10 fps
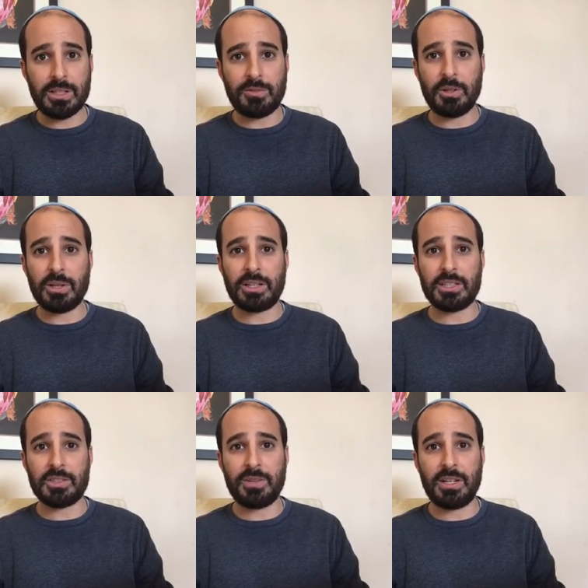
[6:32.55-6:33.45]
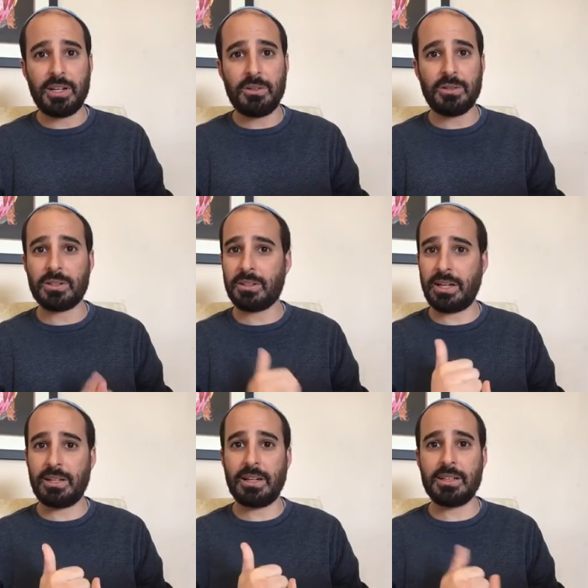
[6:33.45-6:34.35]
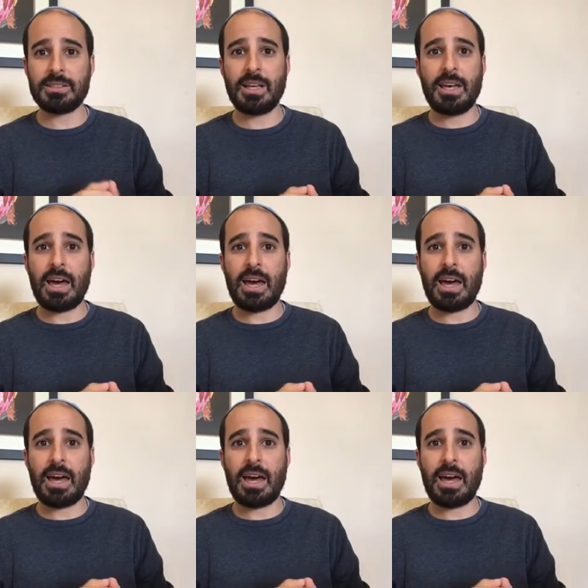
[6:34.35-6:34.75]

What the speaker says: if you like this video, like us,